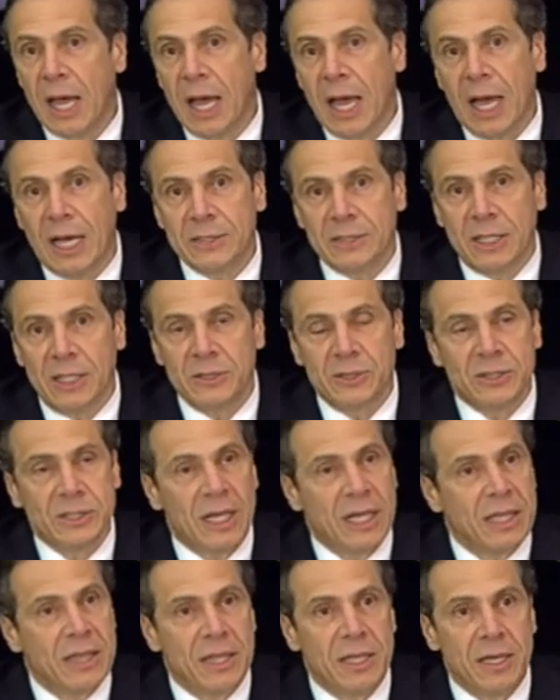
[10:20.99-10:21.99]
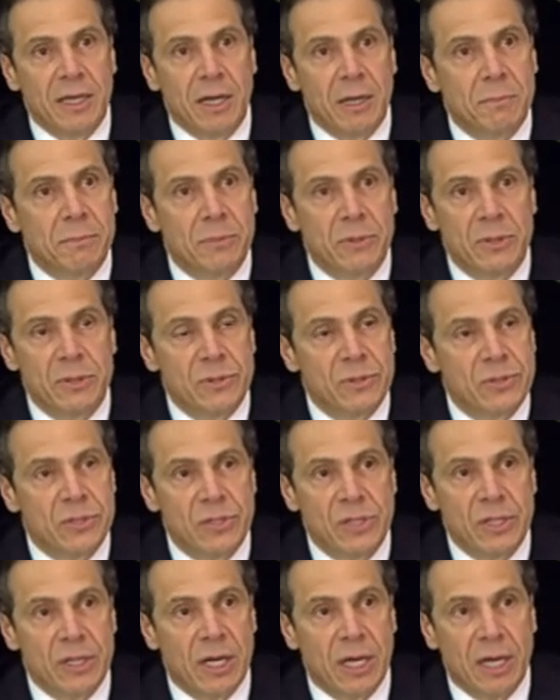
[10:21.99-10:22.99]
As I said, the
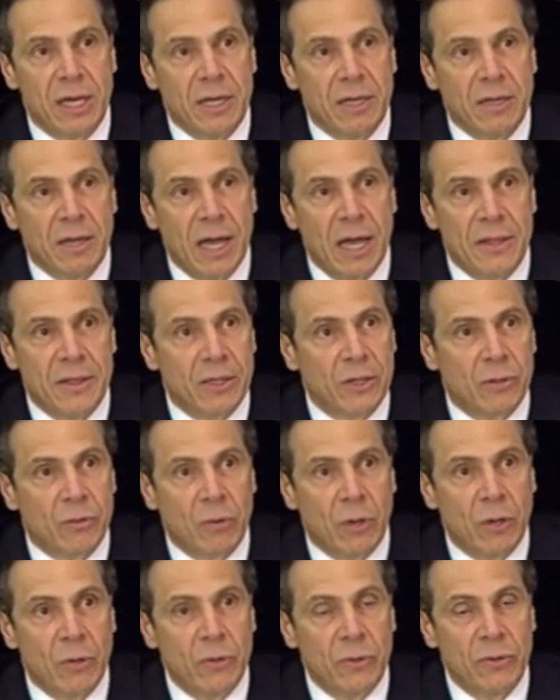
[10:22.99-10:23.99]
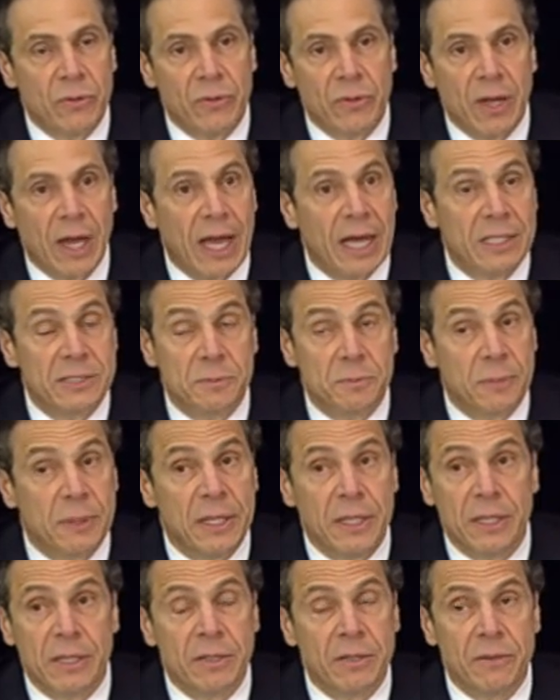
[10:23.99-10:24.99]
numbers and the growth has
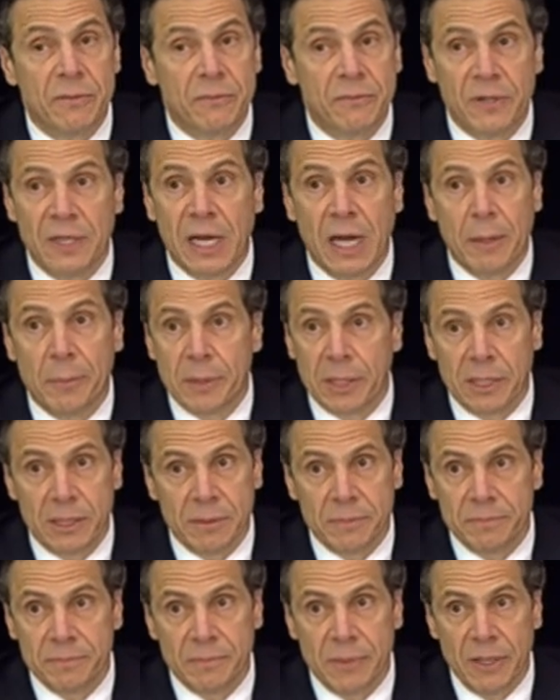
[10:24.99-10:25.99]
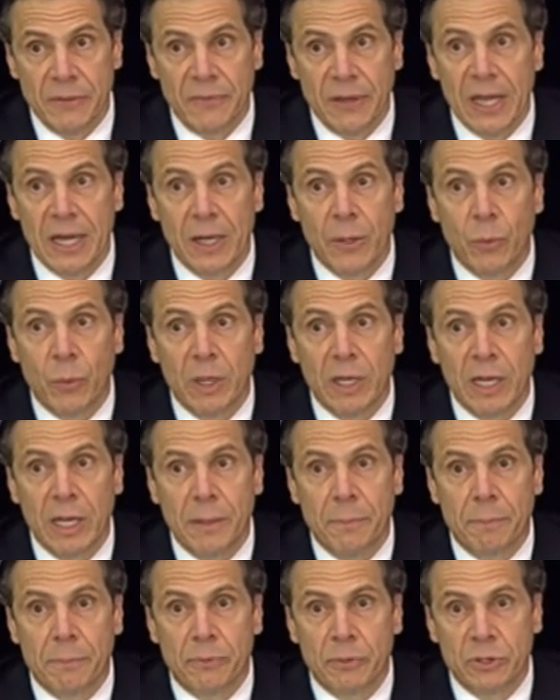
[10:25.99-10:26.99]
been phenomenal. If anyone
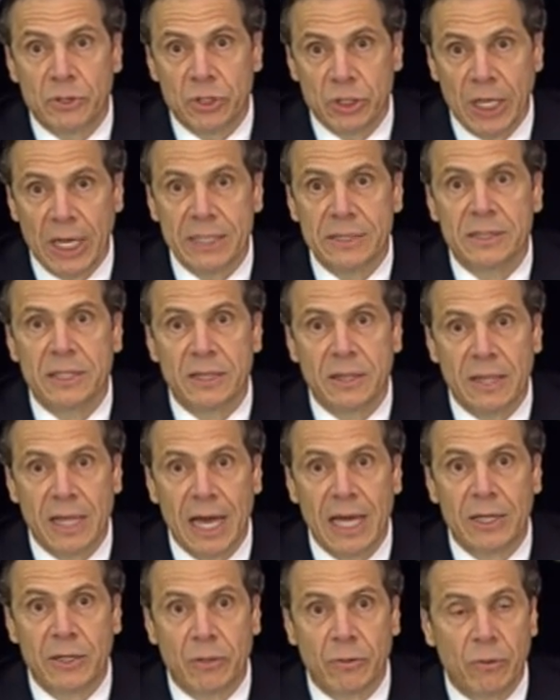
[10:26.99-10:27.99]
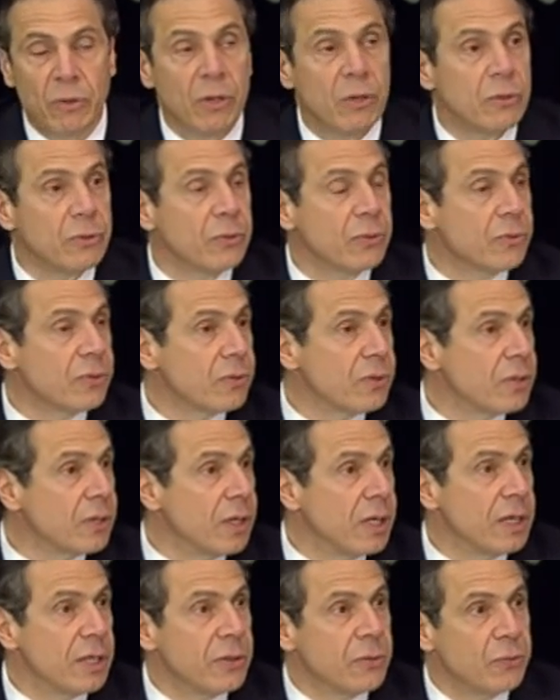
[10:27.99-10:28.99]
had projected that growth
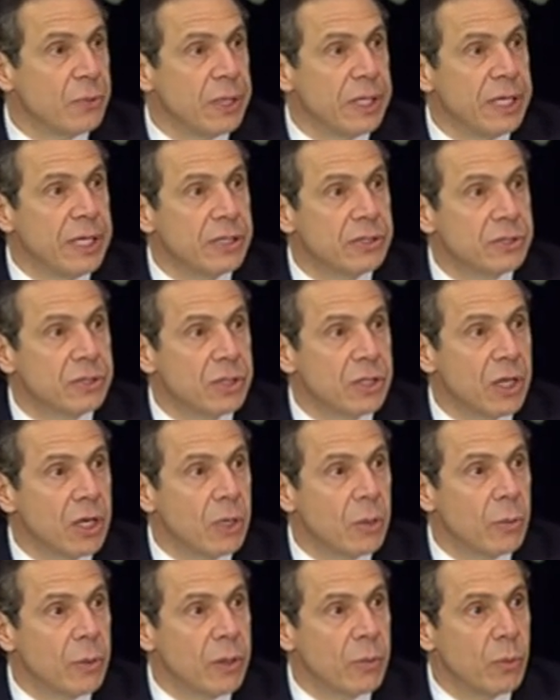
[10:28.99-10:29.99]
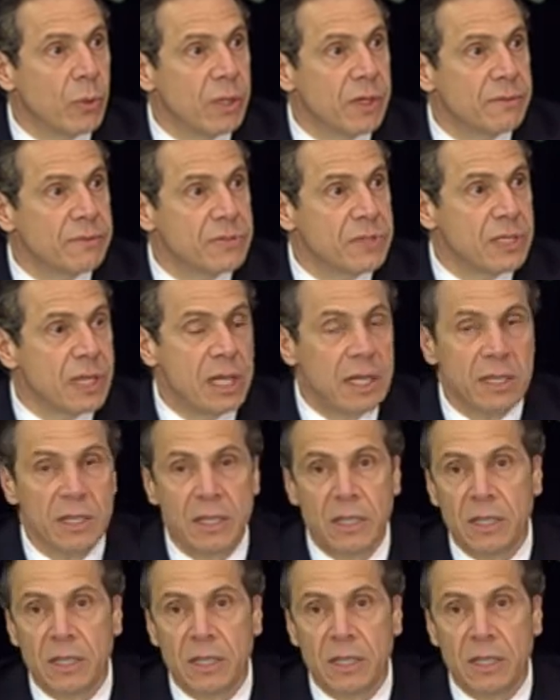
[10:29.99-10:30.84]
3 years ago, we would have said